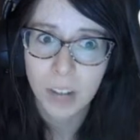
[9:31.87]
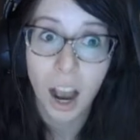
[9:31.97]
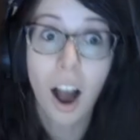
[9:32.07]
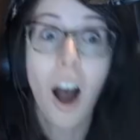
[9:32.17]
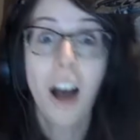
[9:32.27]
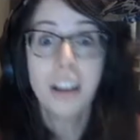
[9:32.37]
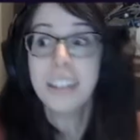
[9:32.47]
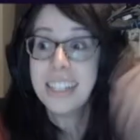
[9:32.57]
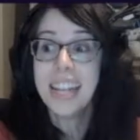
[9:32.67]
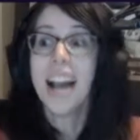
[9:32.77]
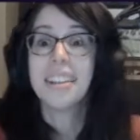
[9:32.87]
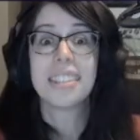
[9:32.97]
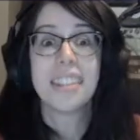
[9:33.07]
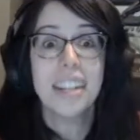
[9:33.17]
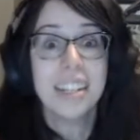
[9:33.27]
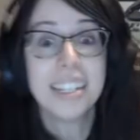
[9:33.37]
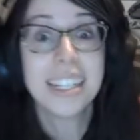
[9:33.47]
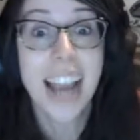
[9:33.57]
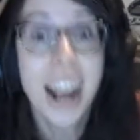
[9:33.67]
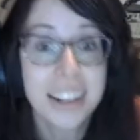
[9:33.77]
Ha! Yes!
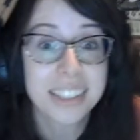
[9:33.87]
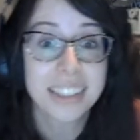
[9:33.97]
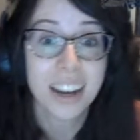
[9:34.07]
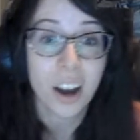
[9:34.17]
Yes!